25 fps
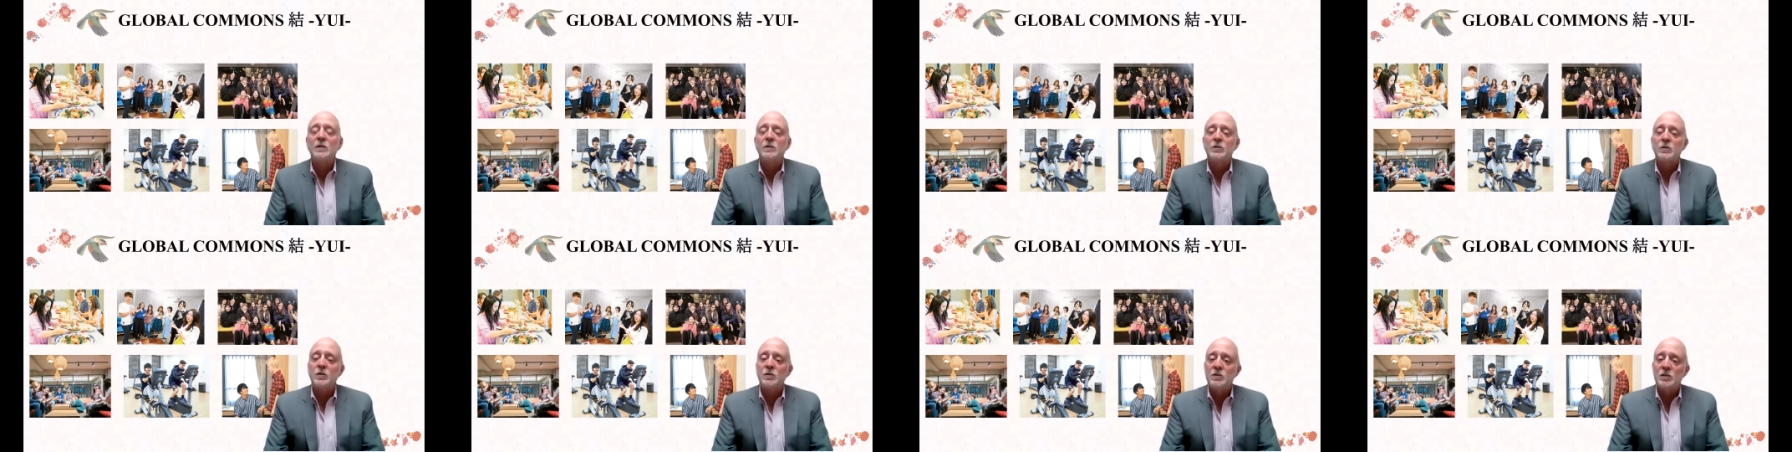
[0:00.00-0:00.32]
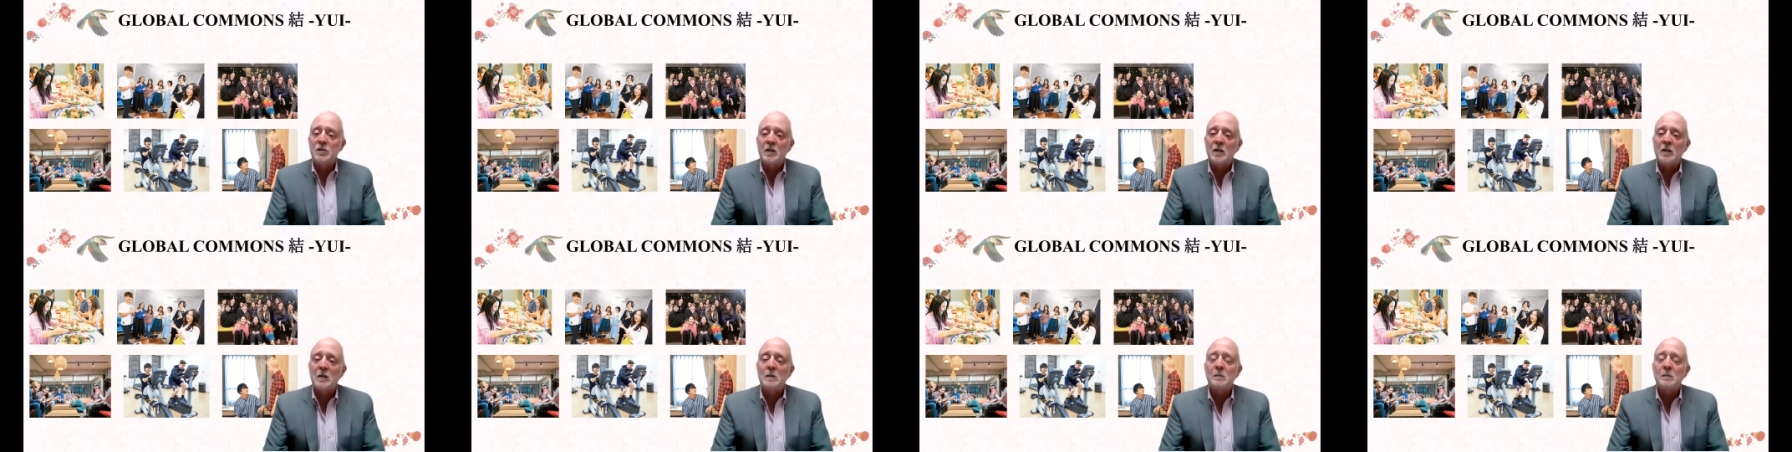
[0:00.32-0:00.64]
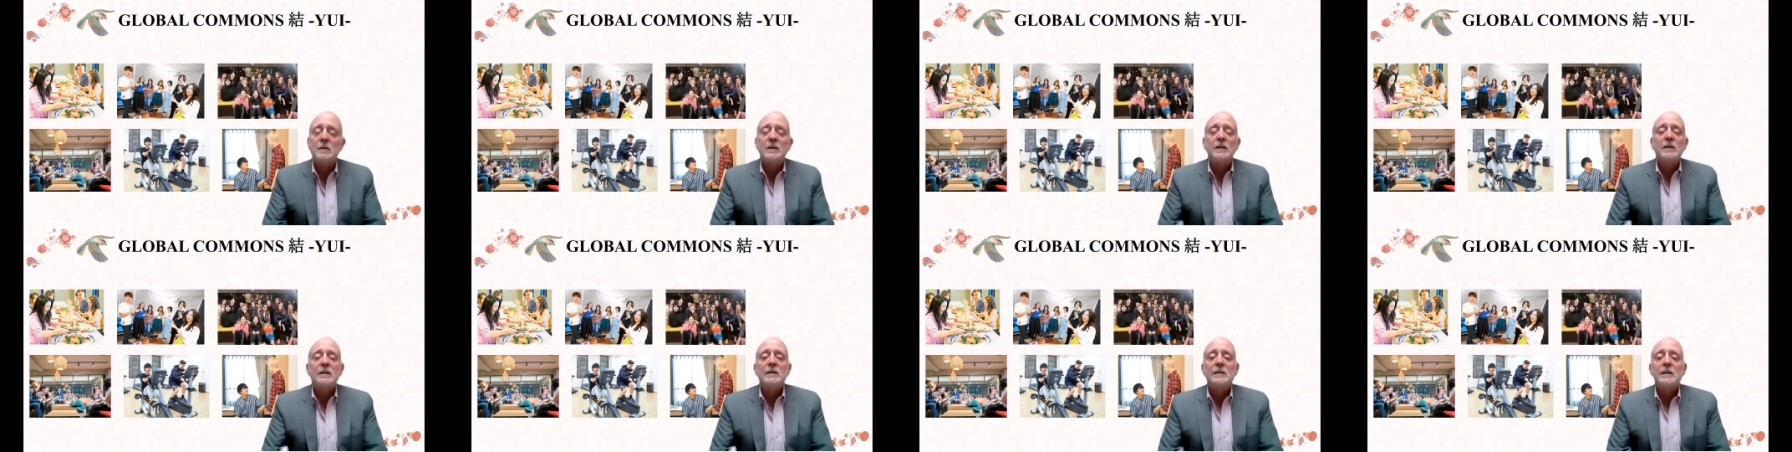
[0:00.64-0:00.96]
There's a
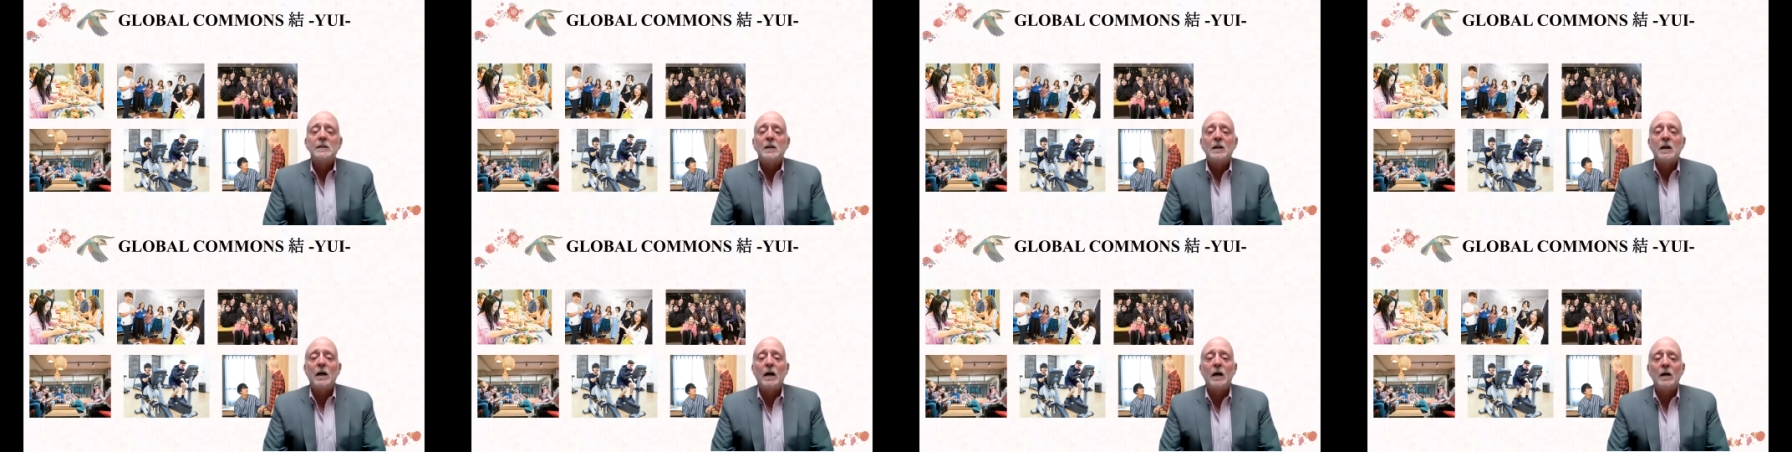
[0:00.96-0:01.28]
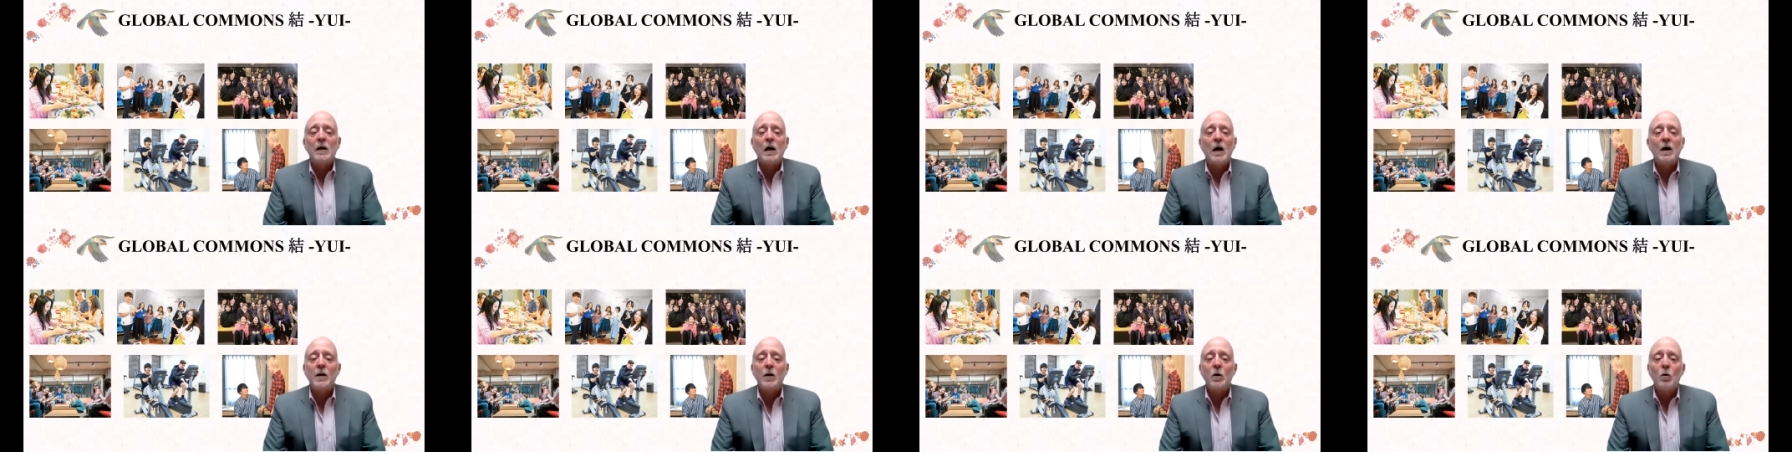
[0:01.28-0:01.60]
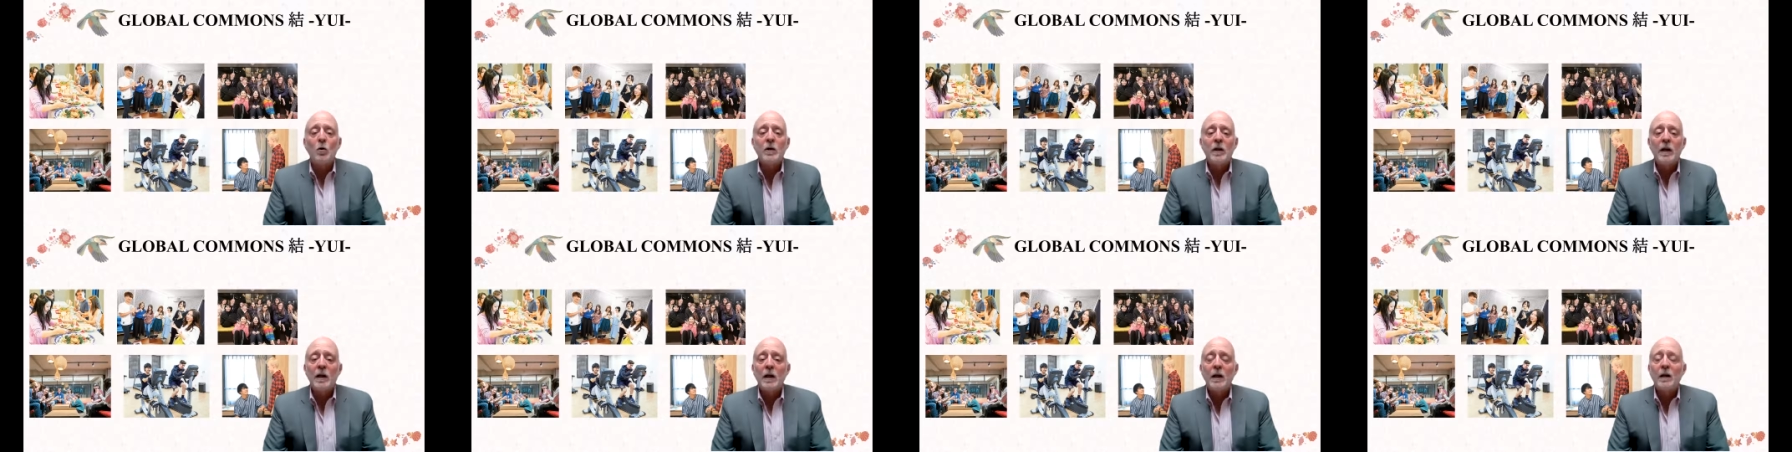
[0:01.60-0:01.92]
gym, a
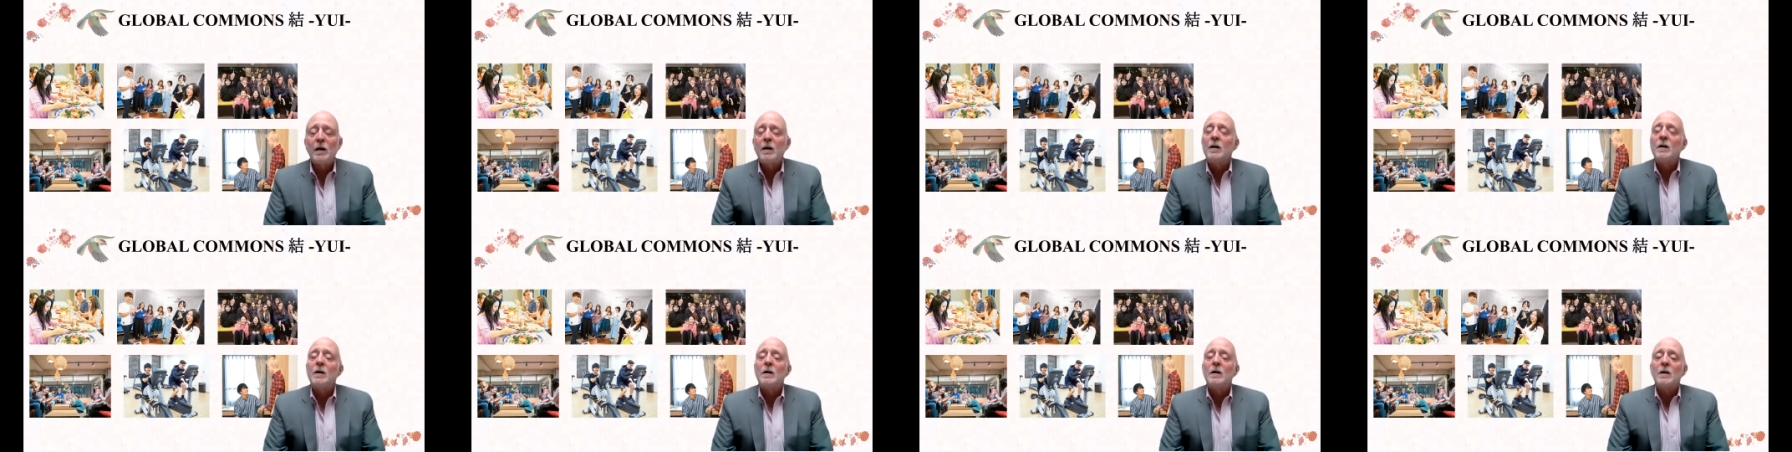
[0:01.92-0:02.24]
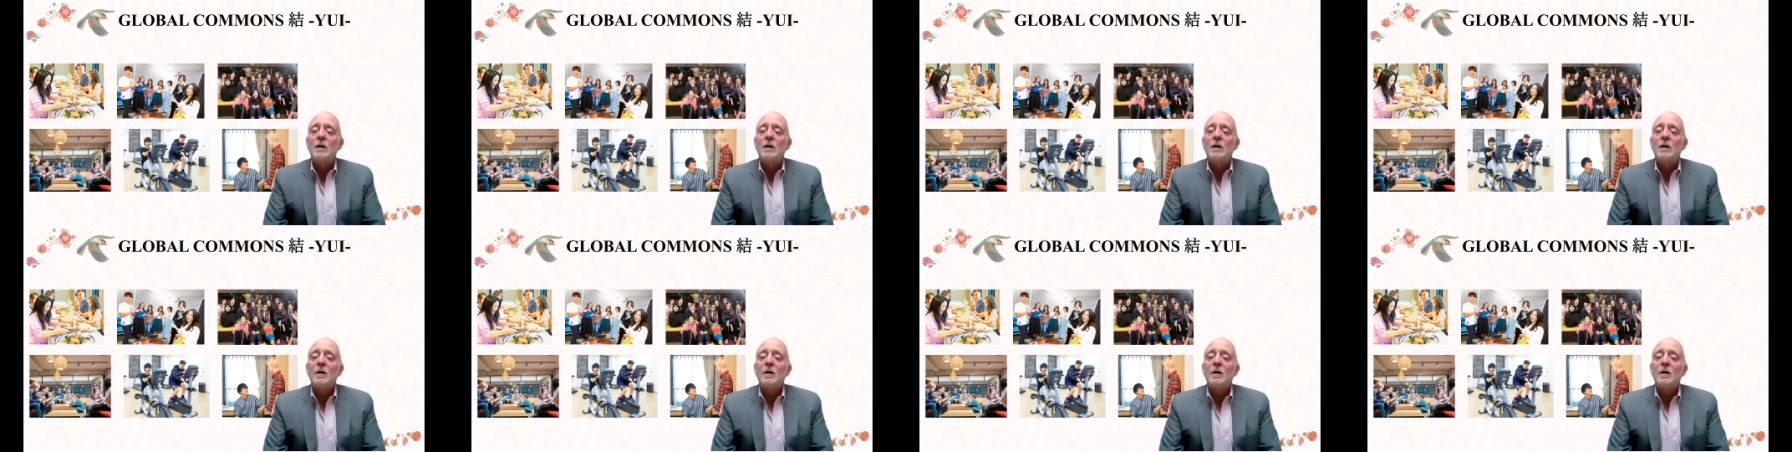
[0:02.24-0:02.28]
karaoke